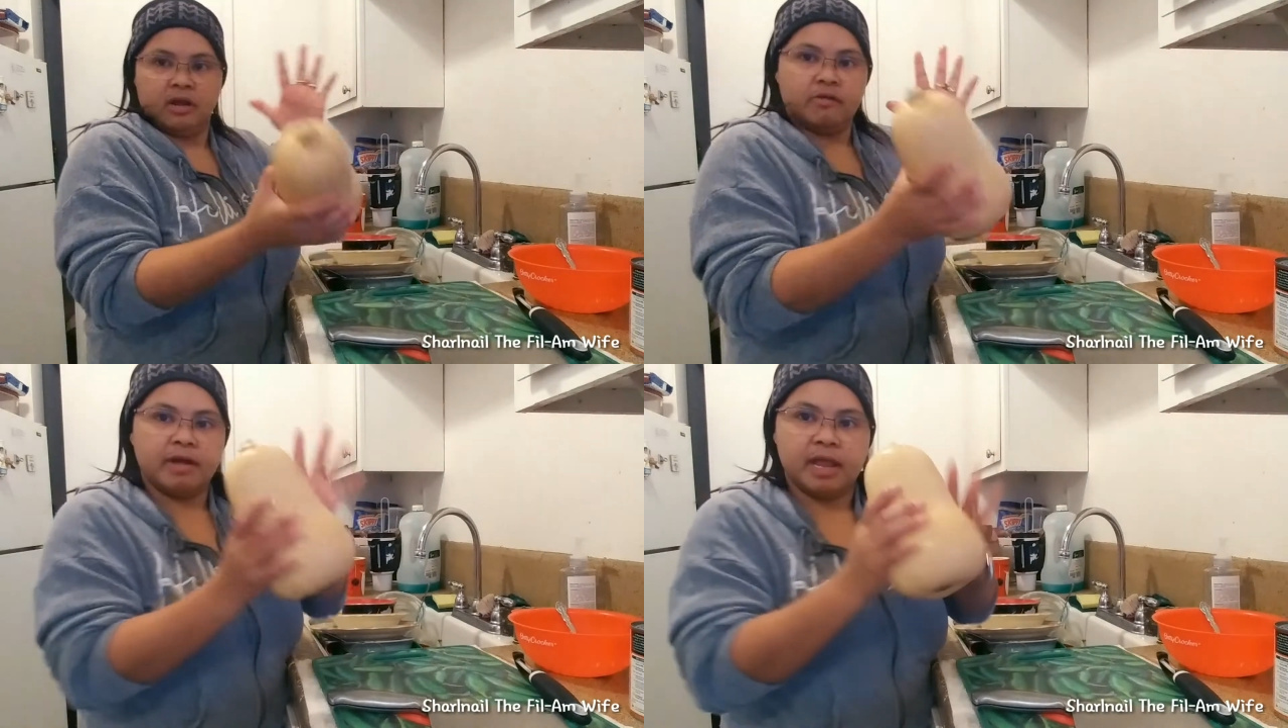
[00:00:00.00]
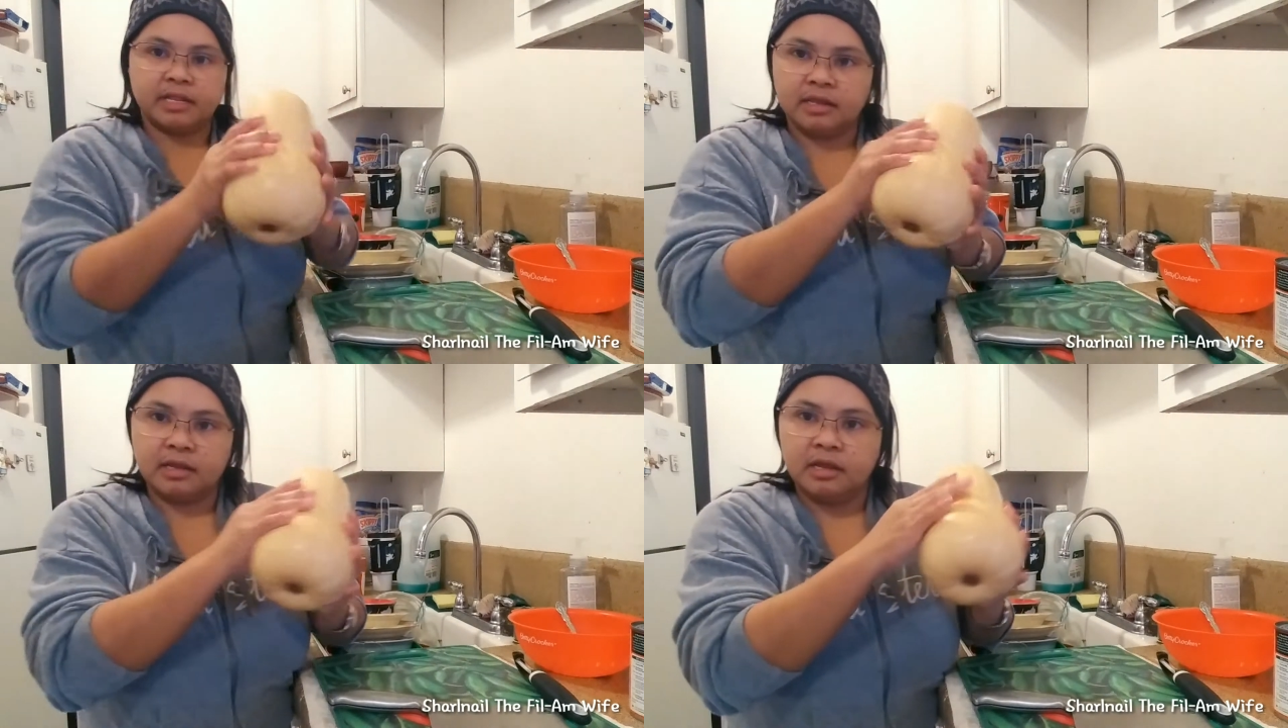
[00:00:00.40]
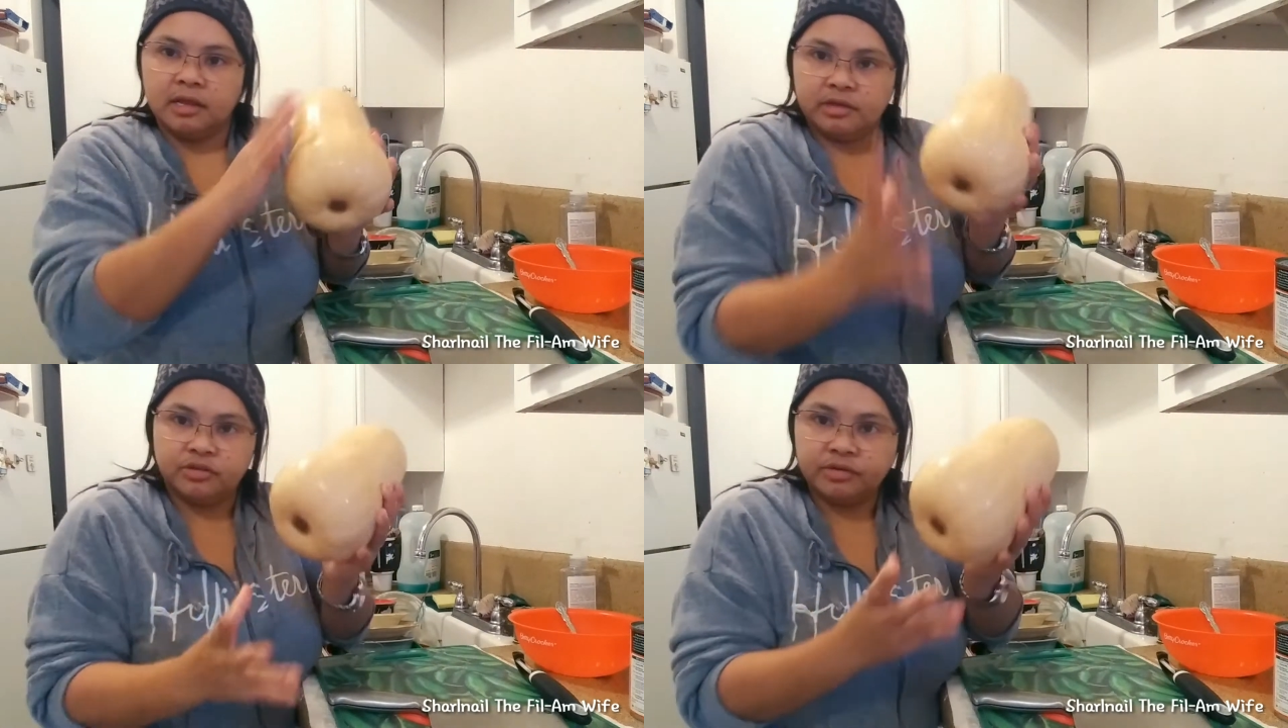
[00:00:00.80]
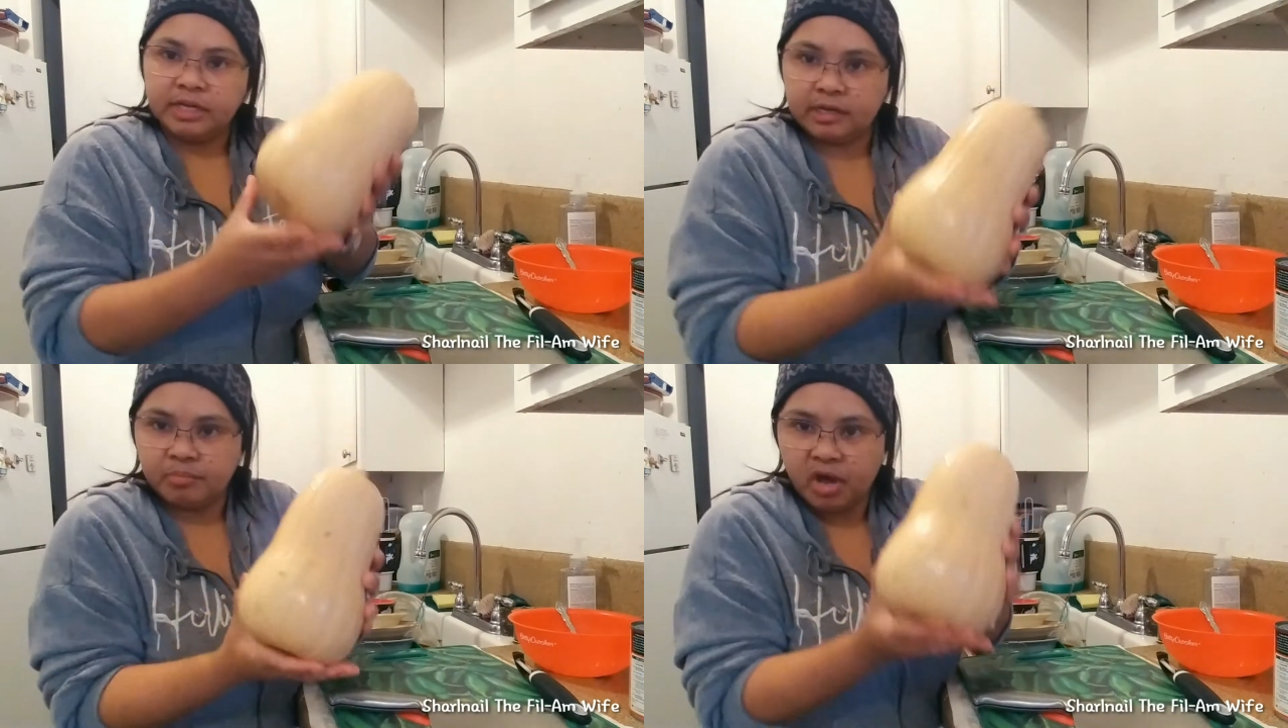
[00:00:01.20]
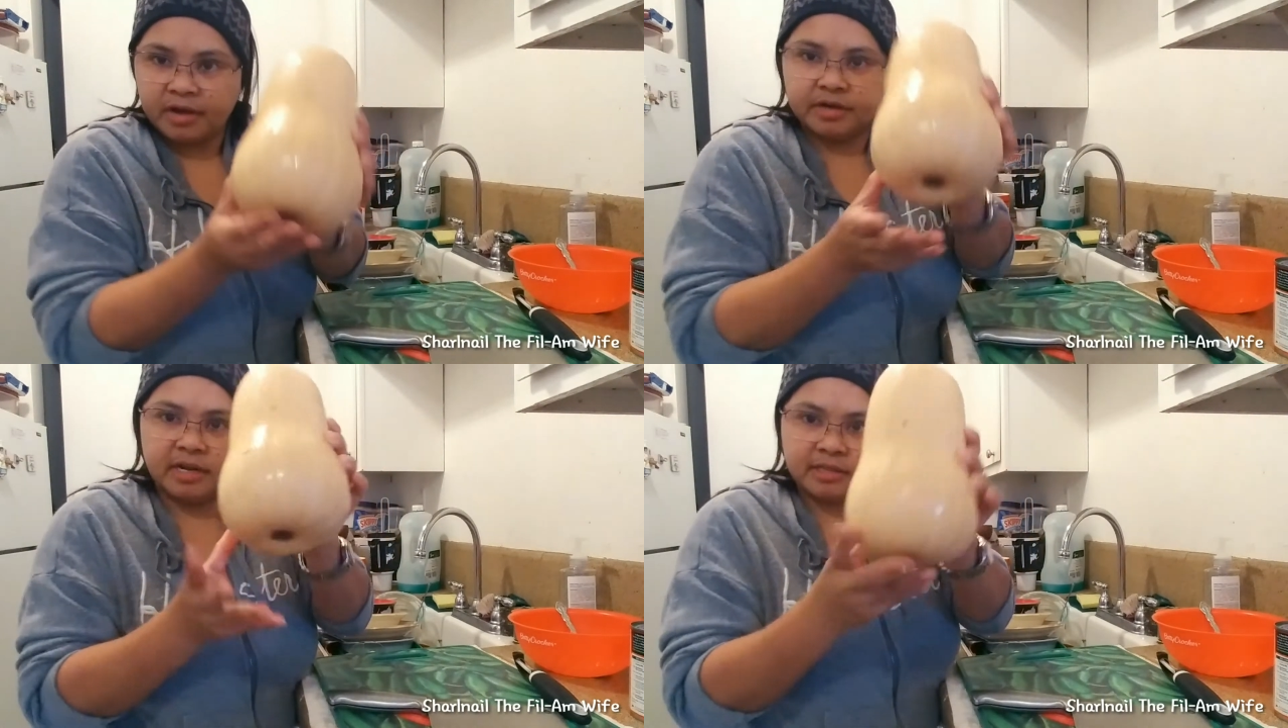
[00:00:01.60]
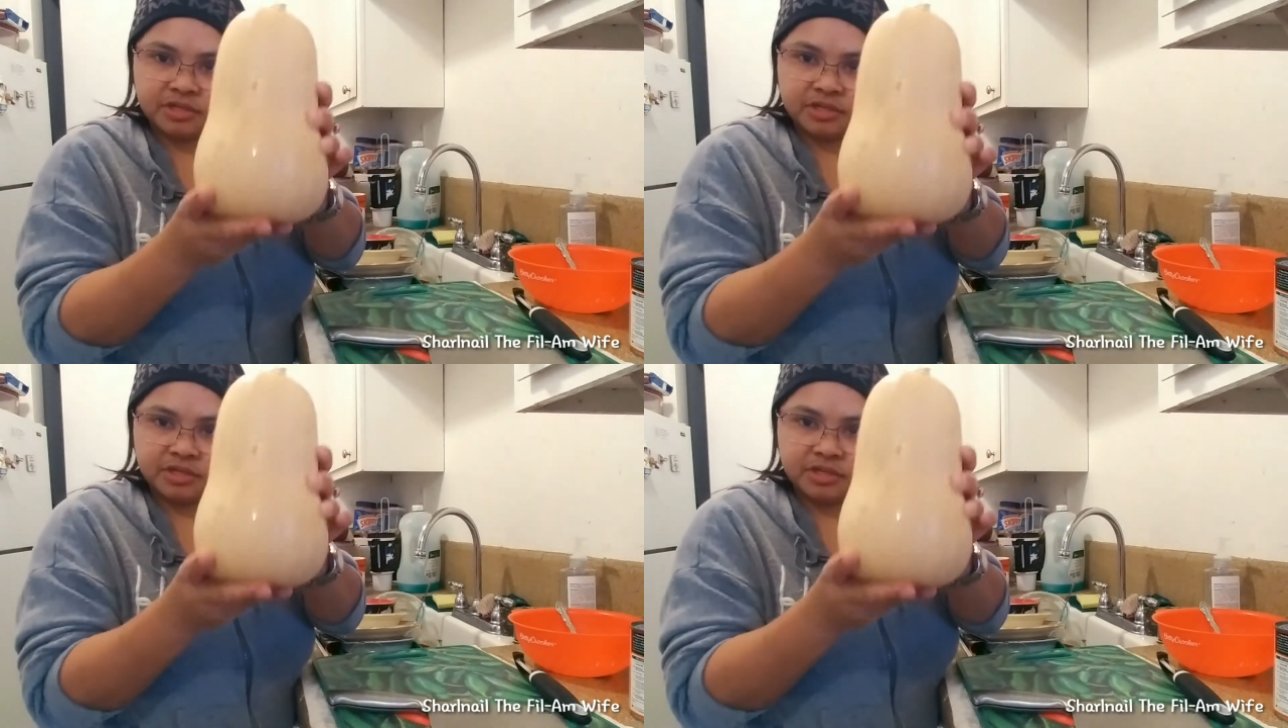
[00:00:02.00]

Alright, you need a butternut